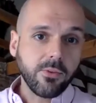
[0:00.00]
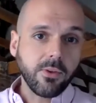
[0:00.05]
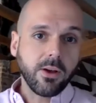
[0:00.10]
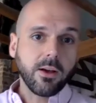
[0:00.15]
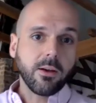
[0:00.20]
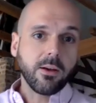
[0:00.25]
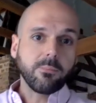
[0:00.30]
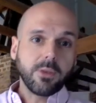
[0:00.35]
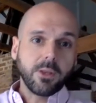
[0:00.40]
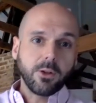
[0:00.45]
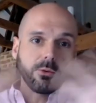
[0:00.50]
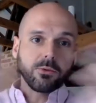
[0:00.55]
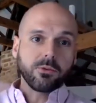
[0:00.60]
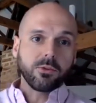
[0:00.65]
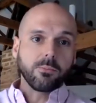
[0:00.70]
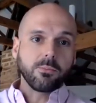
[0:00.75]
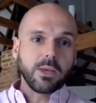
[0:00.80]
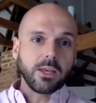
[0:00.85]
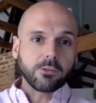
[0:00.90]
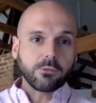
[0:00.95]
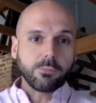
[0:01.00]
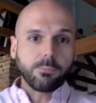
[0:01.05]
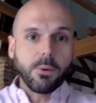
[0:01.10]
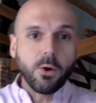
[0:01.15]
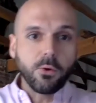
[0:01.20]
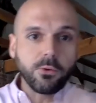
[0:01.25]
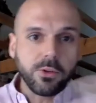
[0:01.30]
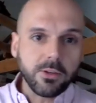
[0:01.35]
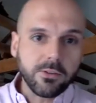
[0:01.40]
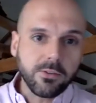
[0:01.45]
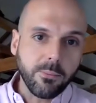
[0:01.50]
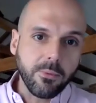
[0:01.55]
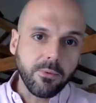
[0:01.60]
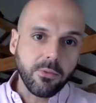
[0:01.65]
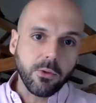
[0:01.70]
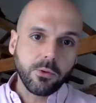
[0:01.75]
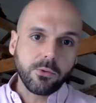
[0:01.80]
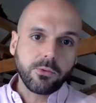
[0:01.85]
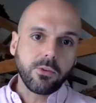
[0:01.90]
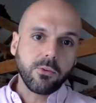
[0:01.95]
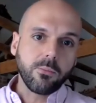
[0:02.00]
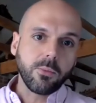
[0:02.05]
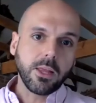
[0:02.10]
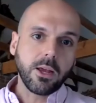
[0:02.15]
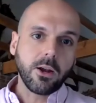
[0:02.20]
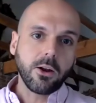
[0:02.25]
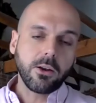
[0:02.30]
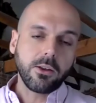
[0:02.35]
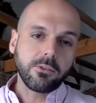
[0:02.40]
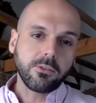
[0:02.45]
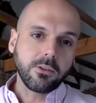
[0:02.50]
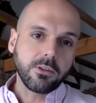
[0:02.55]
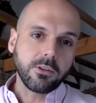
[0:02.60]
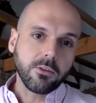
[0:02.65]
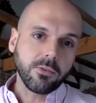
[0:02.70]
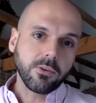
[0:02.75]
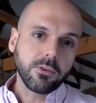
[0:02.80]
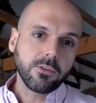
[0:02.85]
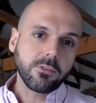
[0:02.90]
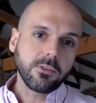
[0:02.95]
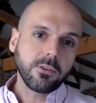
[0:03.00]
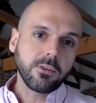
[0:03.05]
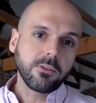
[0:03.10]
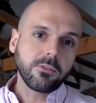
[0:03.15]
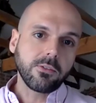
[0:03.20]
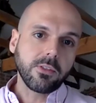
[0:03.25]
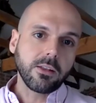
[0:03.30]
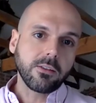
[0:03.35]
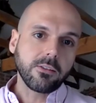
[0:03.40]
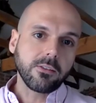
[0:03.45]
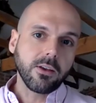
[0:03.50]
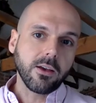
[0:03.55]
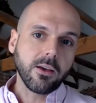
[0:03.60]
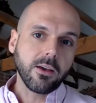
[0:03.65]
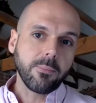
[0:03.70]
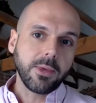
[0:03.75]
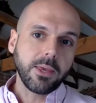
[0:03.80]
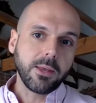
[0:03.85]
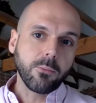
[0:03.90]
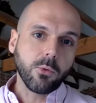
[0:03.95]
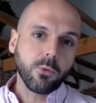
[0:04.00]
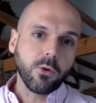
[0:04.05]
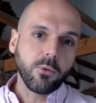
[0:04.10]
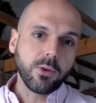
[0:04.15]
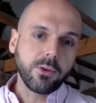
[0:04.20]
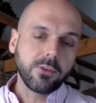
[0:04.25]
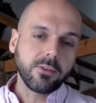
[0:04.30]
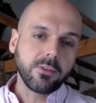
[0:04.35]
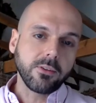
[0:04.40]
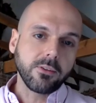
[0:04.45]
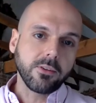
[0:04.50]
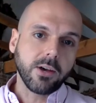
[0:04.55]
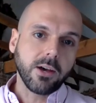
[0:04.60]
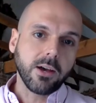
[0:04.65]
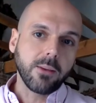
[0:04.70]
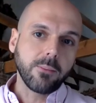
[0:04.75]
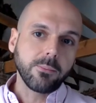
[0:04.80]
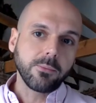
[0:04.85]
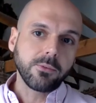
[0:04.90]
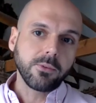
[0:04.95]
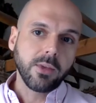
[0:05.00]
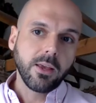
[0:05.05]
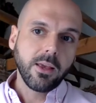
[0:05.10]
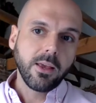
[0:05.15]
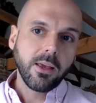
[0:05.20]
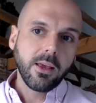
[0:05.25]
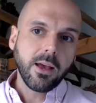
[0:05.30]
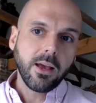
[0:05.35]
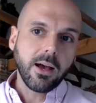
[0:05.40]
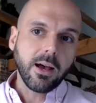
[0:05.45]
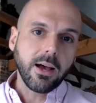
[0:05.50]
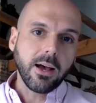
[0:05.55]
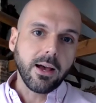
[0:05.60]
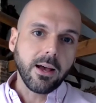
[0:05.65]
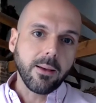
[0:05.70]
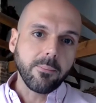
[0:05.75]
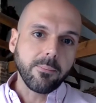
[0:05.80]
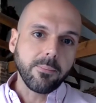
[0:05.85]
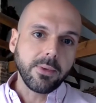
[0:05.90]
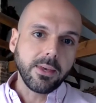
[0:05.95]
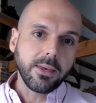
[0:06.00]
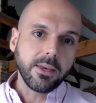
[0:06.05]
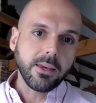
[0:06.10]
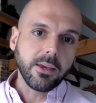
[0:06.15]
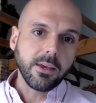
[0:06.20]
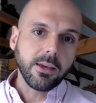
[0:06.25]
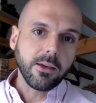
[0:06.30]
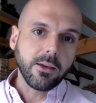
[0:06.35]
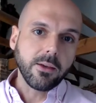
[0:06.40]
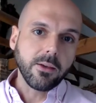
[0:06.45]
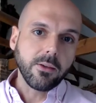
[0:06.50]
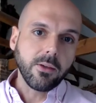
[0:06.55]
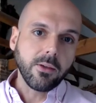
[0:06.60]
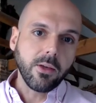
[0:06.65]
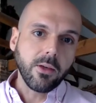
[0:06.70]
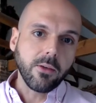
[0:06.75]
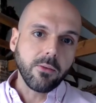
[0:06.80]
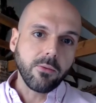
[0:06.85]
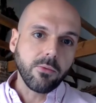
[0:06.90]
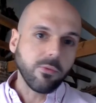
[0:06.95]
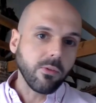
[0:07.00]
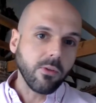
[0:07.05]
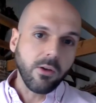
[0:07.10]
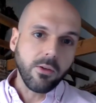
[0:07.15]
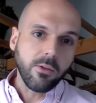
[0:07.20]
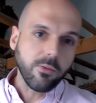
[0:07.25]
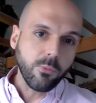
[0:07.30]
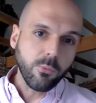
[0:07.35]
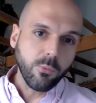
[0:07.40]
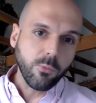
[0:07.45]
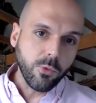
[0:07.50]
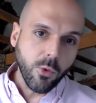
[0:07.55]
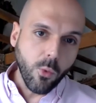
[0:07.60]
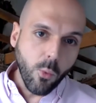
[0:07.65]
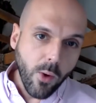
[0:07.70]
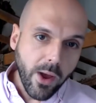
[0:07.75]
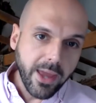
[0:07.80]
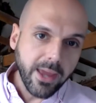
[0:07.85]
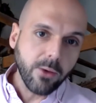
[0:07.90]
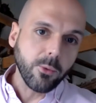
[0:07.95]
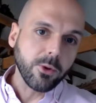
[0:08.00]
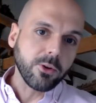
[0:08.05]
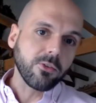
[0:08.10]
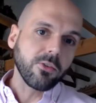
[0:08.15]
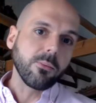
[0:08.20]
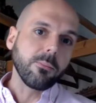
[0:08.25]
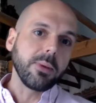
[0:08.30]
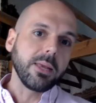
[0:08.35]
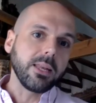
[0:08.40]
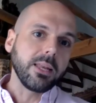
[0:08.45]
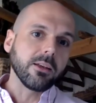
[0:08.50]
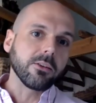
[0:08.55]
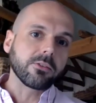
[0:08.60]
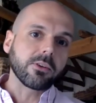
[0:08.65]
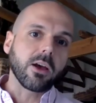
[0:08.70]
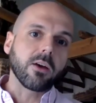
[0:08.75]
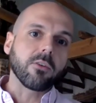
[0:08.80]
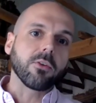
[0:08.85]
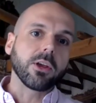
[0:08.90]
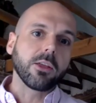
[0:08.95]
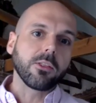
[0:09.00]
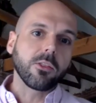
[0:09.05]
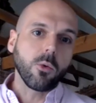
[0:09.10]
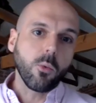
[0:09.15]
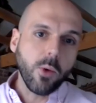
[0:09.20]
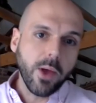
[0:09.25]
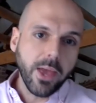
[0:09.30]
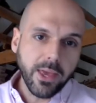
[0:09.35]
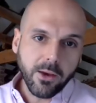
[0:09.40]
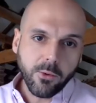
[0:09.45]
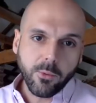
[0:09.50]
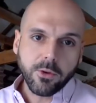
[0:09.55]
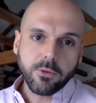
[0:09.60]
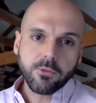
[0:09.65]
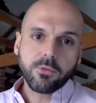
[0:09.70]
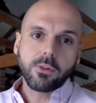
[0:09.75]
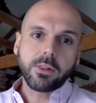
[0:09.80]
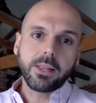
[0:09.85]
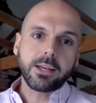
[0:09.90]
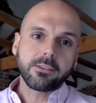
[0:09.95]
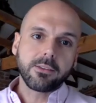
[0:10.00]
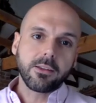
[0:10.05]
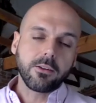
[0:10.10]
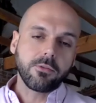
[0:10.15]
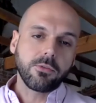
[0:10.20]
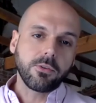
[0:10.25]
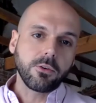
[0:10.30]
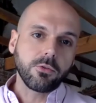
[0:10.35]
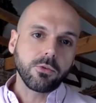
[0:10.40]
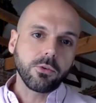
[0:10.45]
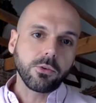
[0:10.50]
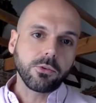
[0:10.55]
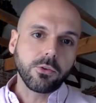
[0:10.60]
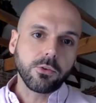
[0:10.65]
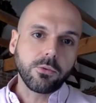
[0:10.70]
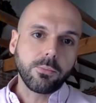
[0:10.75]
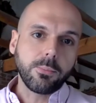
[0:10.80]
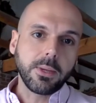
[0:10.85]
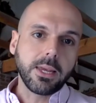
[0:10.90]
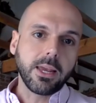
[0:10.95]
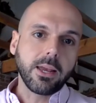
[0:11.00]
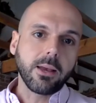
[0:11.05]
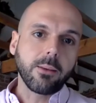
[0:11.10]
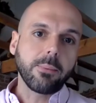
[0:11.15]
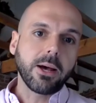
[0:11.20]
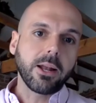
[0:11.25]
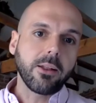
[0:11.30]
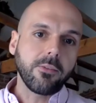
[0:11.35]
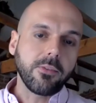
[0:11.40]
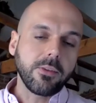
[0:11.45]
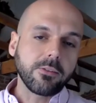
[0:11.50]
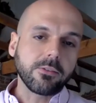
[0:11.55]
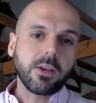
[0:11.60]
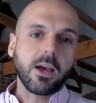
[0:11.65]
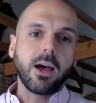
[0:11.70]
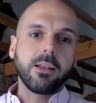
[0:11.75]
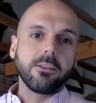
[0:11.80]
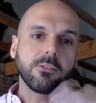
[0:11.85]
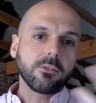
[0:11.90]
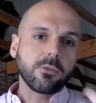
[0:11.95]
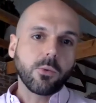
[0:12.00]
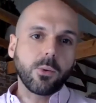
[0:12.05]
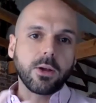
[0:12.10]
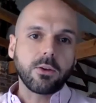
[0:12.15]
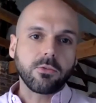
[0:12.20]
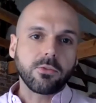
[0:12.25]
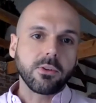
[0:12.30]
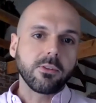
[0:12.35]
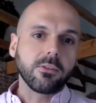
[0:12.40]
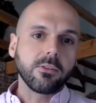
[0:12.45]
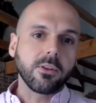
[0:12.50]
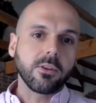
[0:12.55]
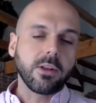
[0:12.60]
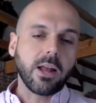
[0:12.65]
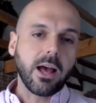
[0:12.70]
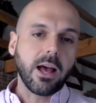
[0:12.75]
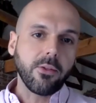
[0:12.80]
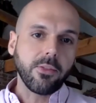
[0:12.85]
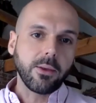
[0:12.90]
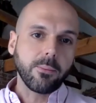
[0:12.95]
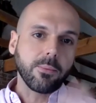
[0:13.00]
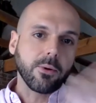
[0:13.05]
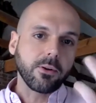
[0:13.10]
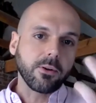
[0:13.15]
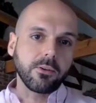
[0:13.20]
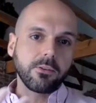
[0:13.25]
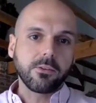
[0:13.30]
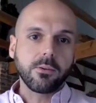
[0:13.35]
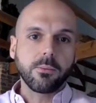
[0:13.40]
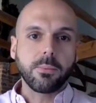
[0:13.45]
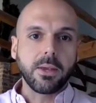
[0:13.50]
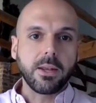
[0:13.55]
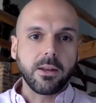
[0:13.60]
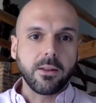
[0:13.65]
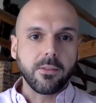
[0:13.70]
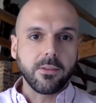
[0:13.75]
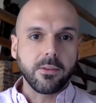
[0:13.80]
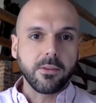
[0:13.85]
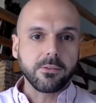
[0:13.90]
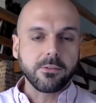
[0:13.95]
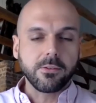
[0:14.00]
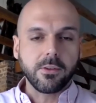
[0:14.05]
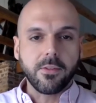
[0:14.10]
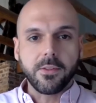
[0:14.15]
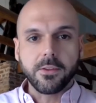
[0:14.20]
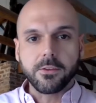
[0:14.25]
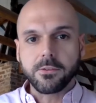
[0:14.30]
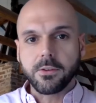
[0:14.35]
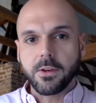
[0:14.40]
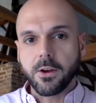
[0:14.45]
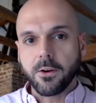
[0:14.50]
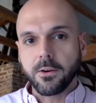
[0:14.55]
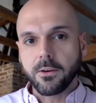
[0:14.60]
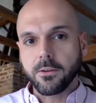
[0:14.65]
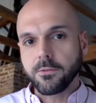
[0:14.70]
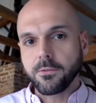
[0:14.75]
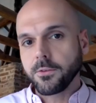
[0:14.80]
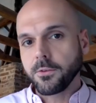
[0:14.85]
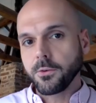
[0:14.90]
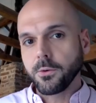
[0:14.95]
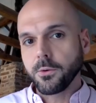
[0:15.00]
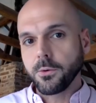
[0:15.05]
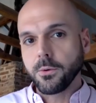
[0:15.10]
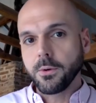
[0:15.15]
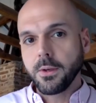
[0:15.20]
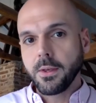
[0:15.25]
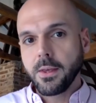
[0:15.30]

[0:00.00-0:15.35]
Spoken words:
some exposing some of those similarities and differences that in more recent times, the way in which the media is covering it, the way in which elected officials are speaking about it, these kinds of questions and how they participate in this narrative too.